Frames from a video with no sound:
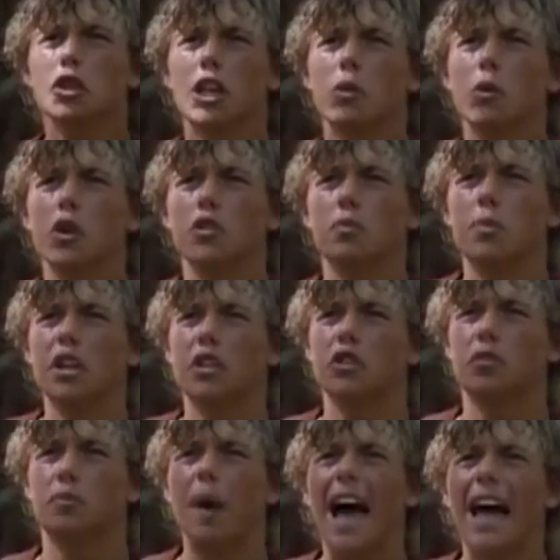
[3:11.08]
You look like one of those
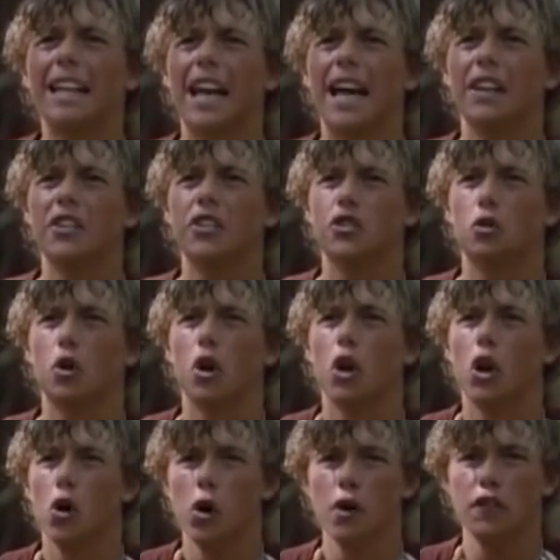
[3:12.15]
pictures Patty had in his drawer.